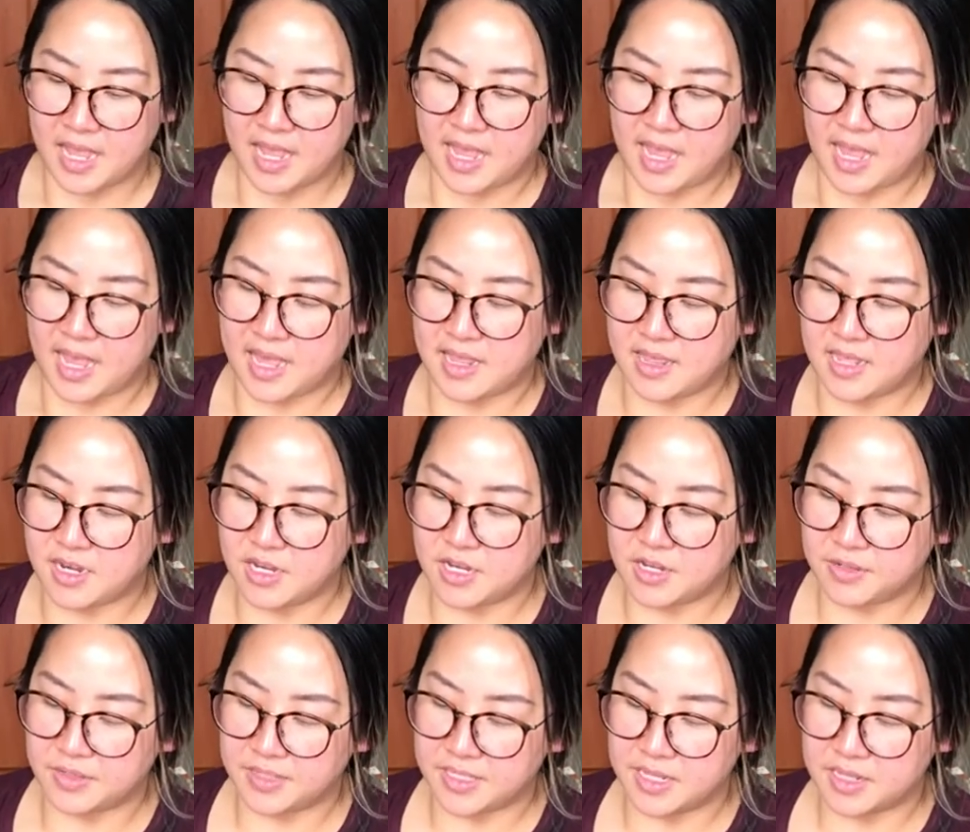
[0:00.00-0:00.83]
And then
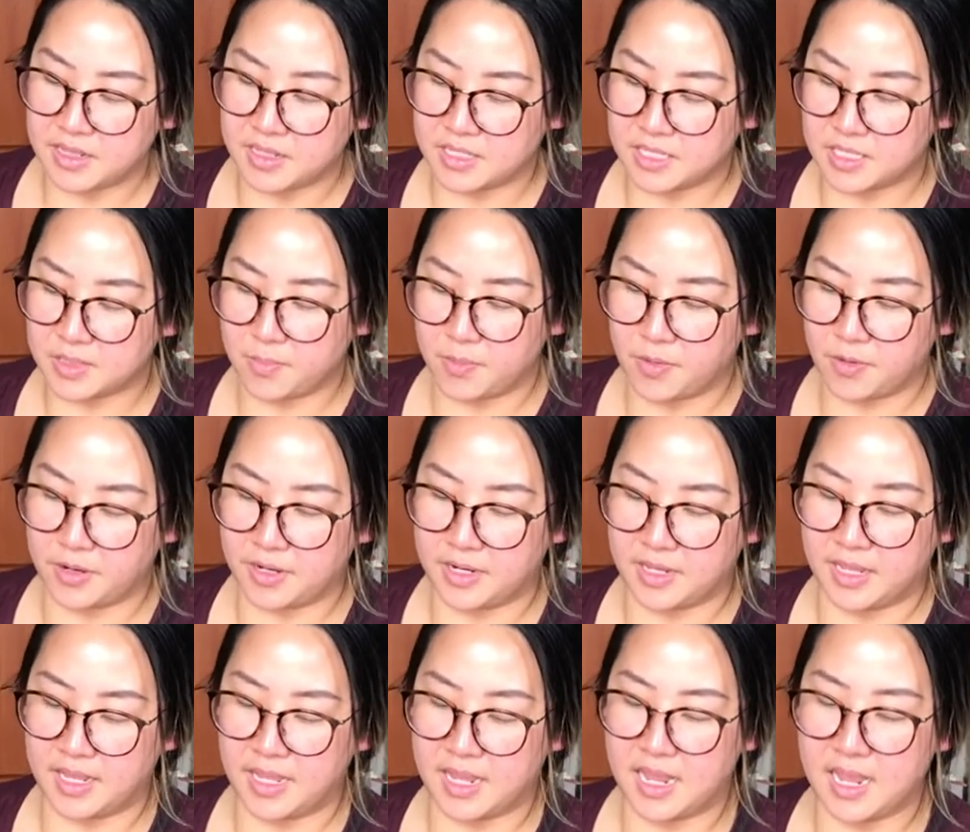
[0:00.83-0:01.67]
using the support of
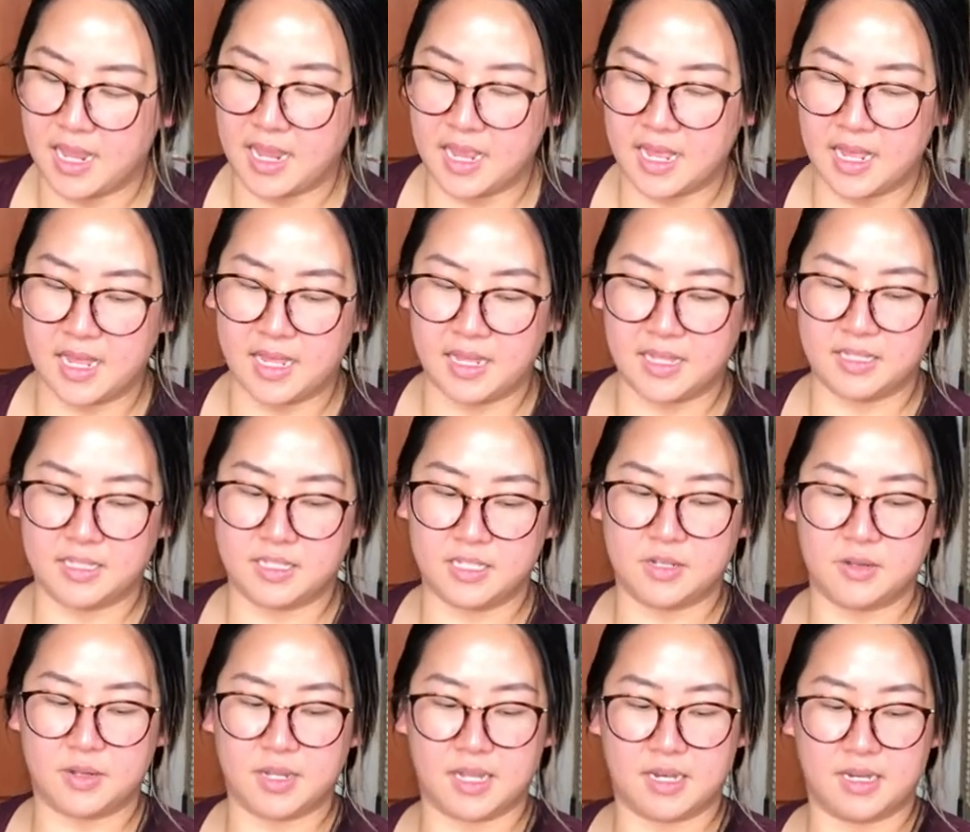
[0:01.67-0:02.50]
the hands,
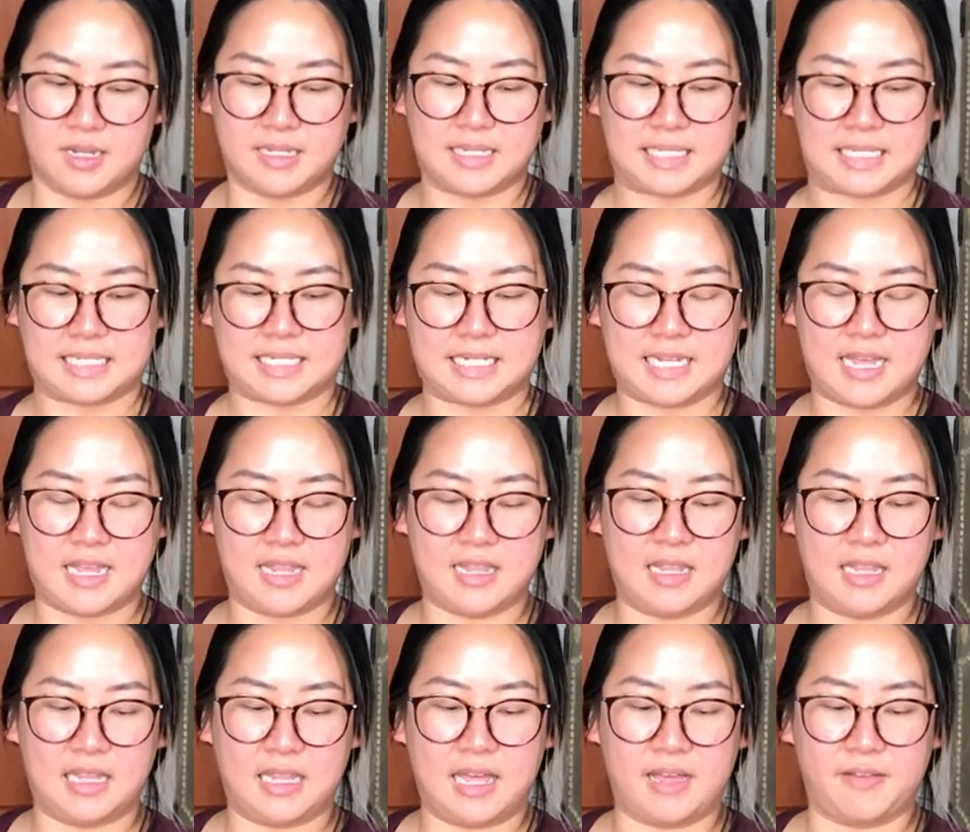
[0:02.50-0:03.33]
you can
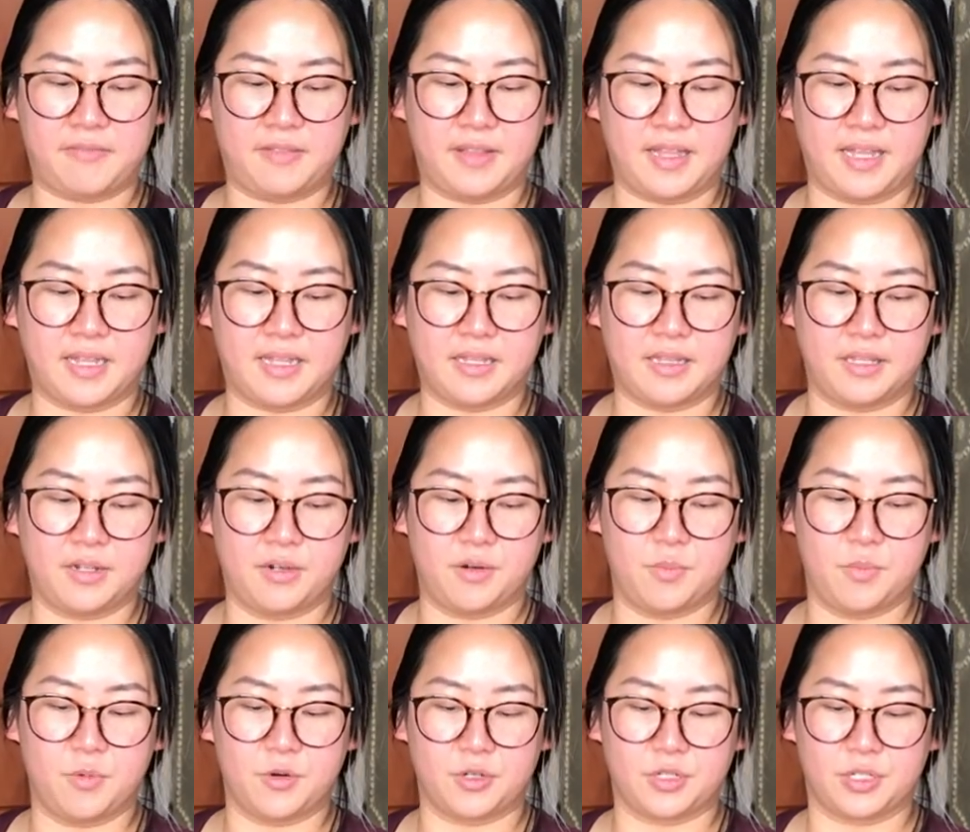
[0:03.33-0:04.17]
extend the left leg a
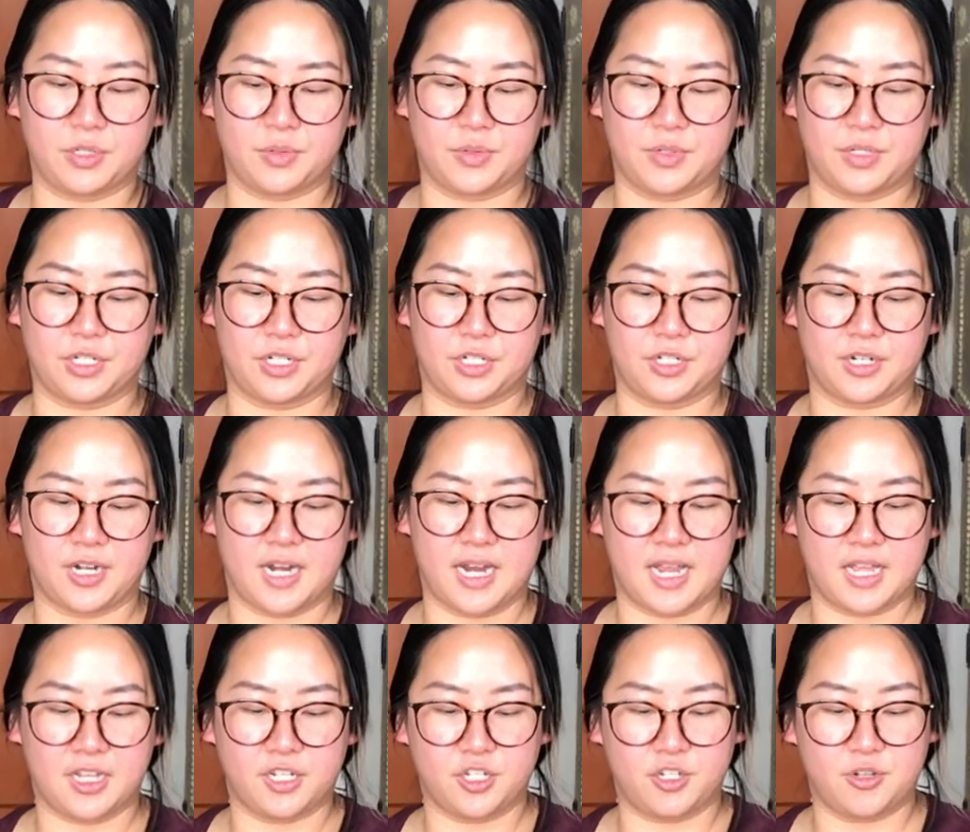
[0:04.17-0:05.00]
little more towards straight
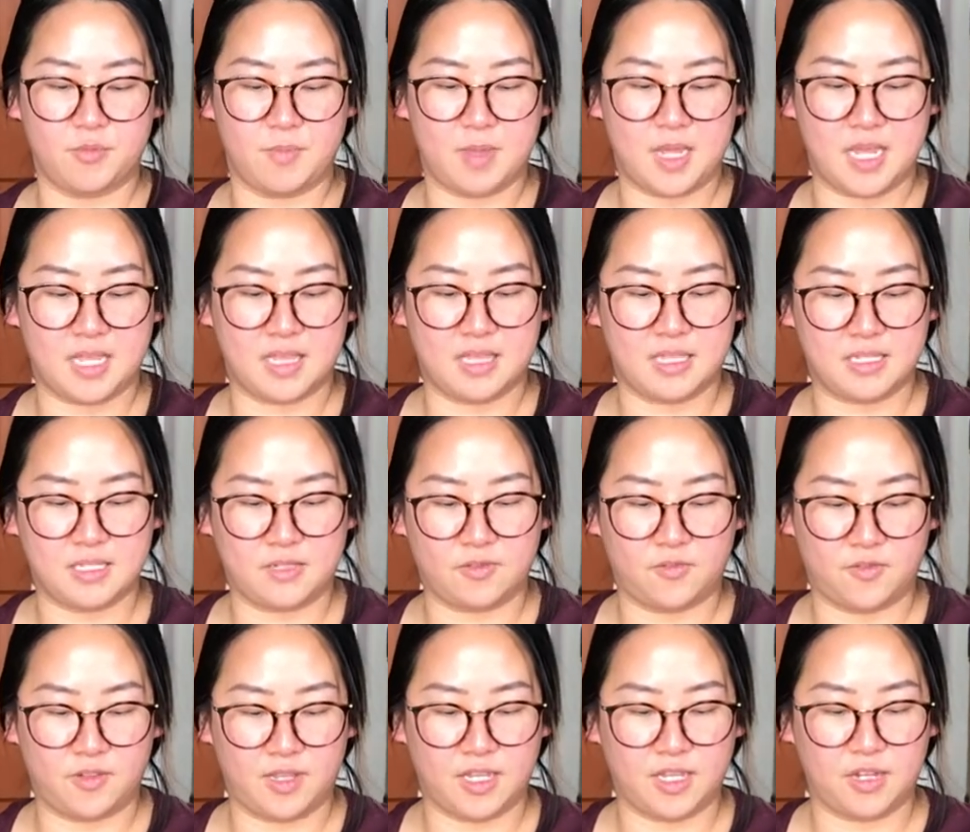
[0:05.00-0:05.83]
as you make this
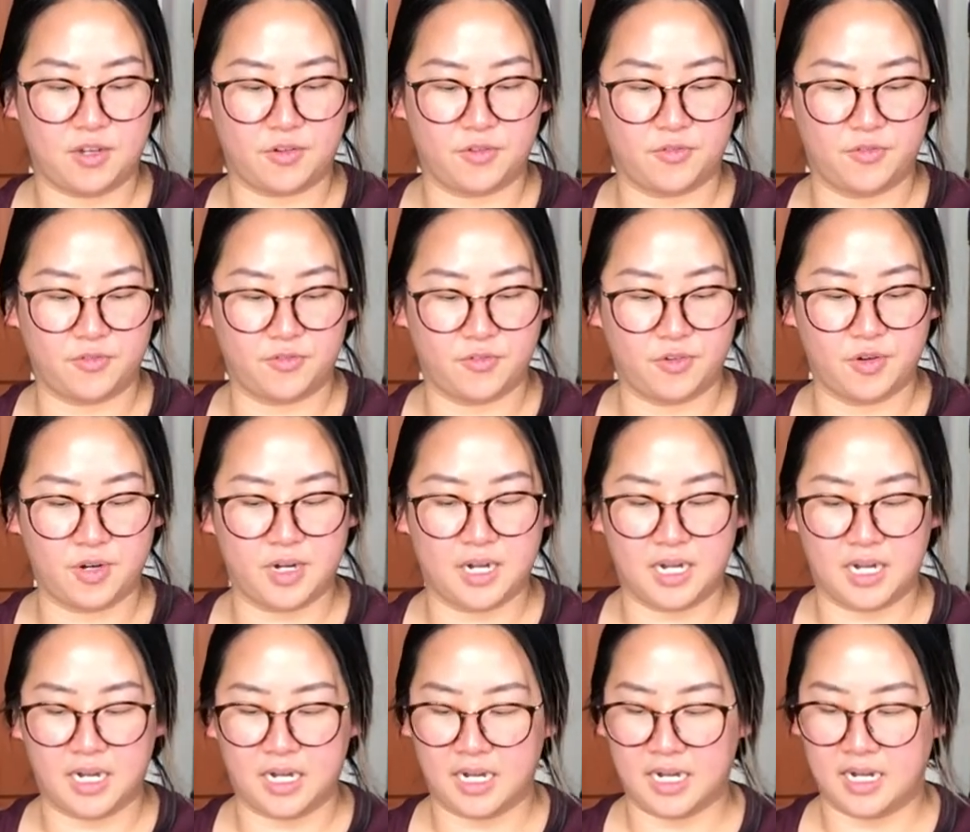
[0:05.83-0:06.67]
figure
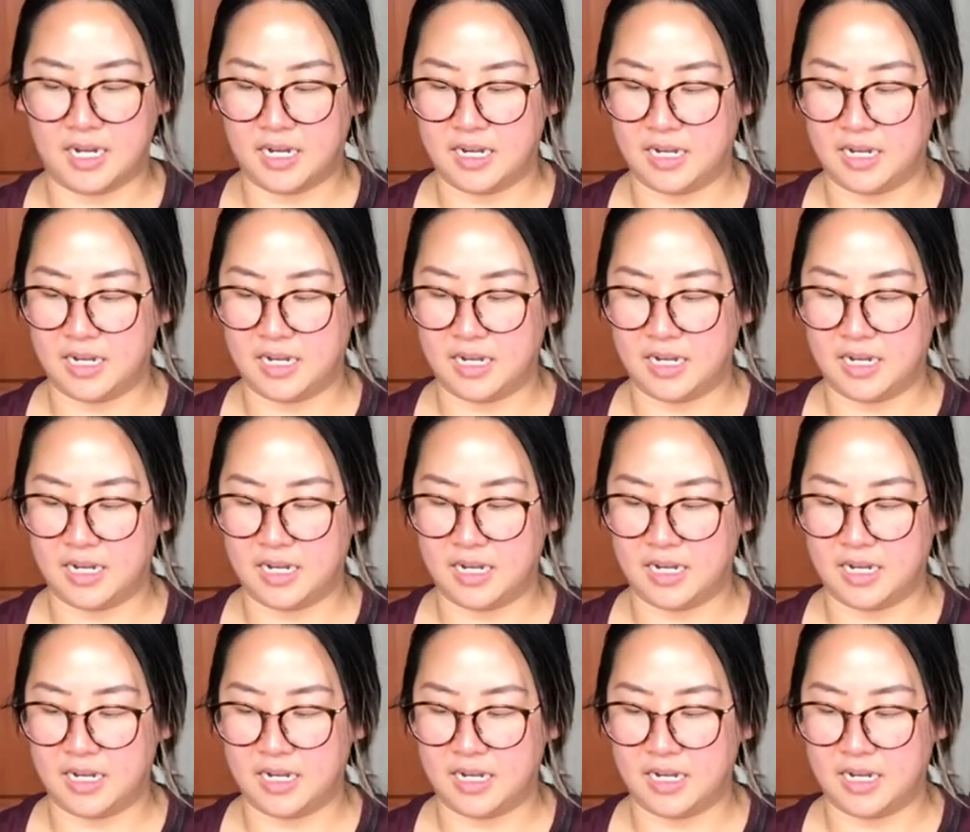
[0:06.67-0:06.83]
4.